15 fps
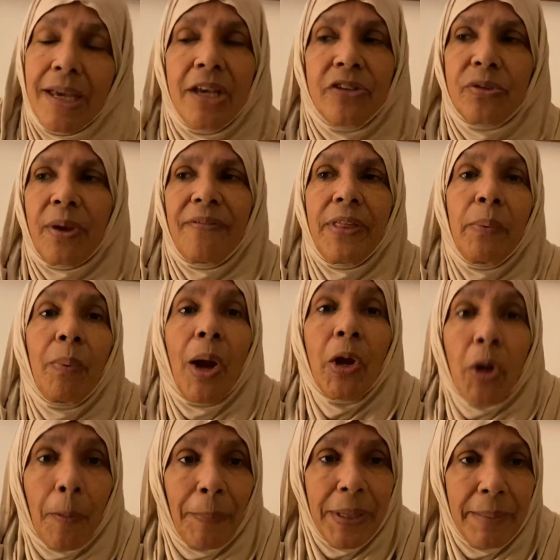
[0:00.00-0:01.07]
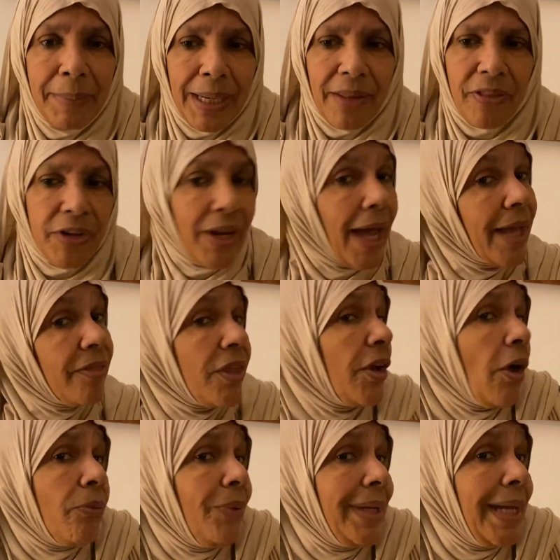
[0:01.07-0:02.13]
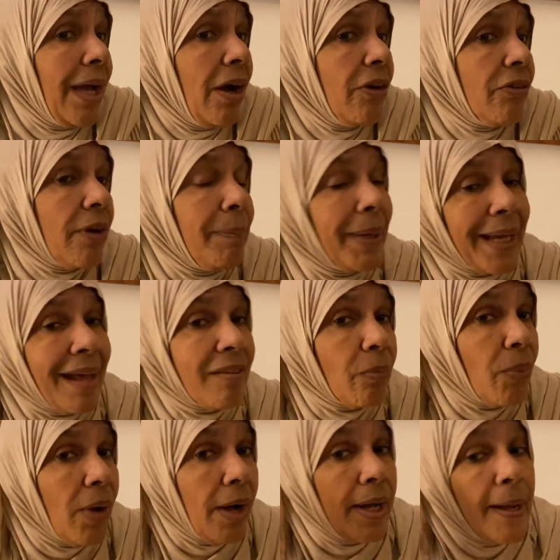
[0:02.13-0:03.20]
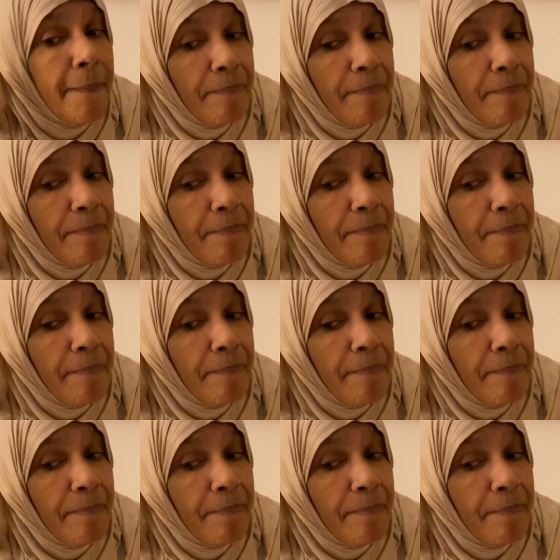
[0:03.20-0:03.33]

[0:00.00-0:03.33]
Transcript: So if they woke up in the middle of the night, they're not really hungry, but guess what?